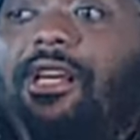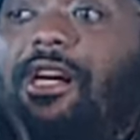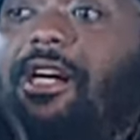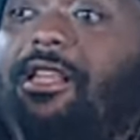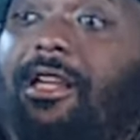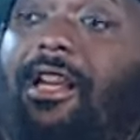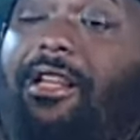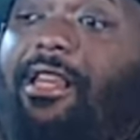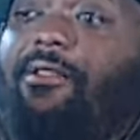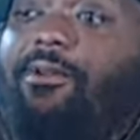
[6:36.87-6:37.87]
Other than I
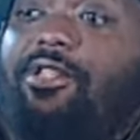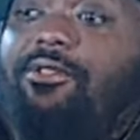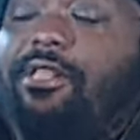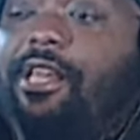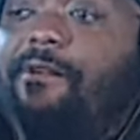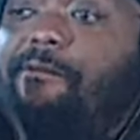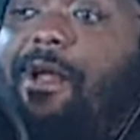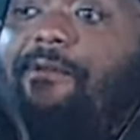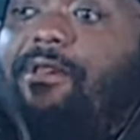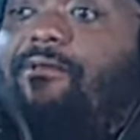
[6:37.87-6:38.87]
think what you said
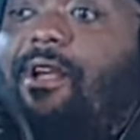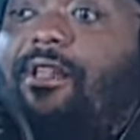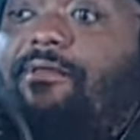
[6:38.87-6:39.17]
might be right.